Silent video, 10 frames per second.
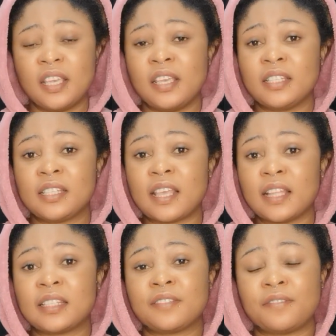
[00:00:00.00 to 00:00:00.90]
it
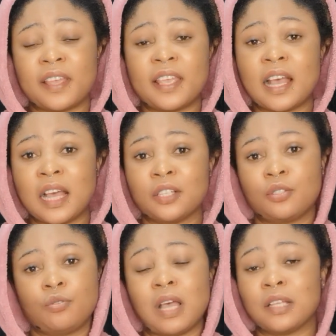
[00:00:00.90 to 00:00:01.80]
gets very hard
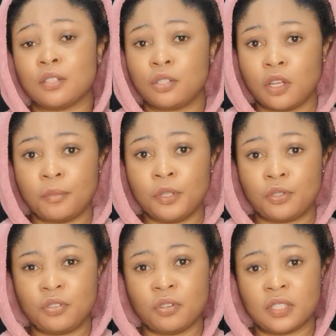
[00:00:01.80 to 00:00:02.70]
to absorb
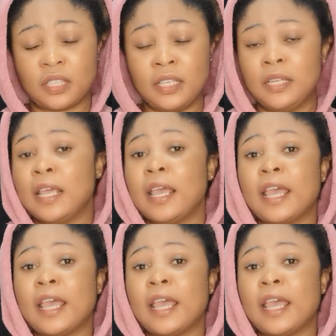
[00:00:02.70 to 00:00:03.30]
into your skin,